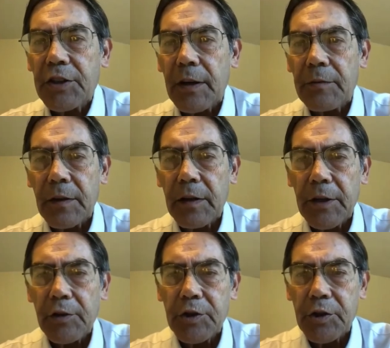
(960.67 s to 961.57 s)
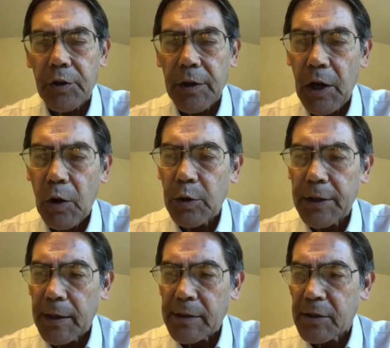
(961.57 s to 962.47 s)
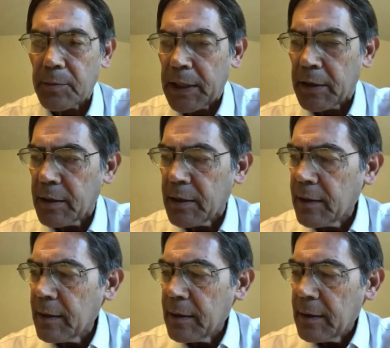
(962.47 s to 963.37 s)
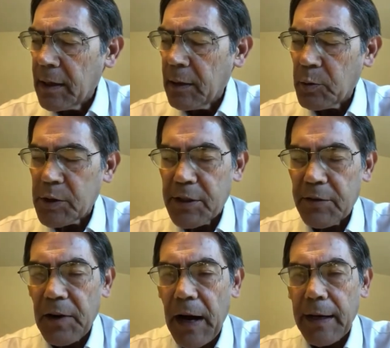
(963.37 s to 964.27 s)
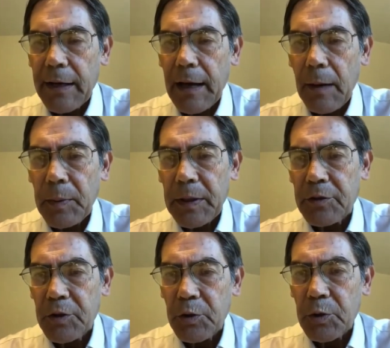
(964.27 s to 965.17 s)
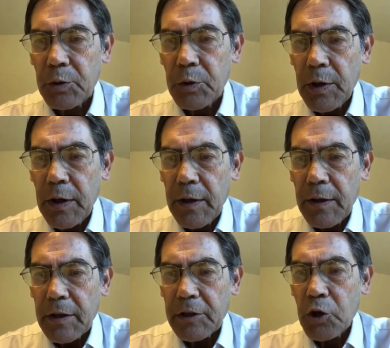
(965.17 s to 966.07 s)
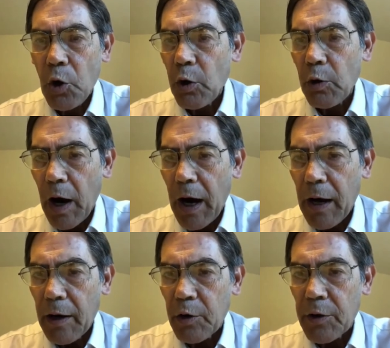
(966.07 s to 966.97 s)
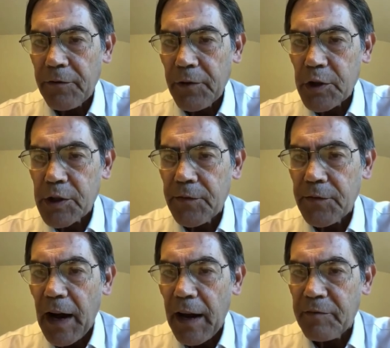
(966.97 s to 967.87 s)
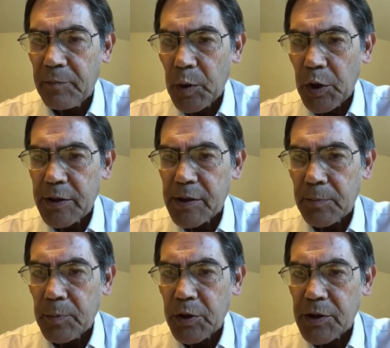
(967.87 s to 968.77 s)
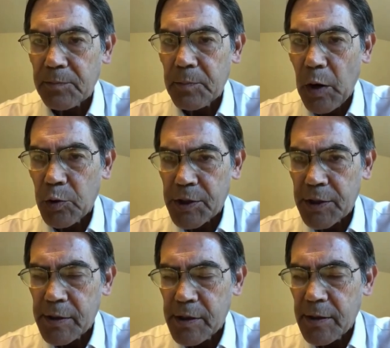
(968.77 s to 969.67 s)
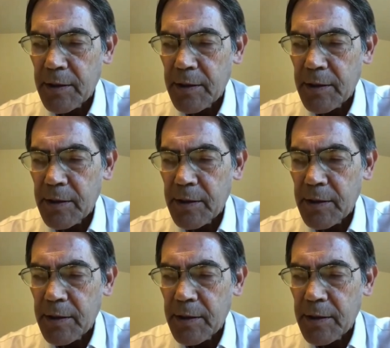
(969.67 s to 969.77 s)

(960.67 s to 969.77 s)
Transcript: of the literature in the Old Testament, it was divided up into the Torah, or the first 5 books, the books of Moses.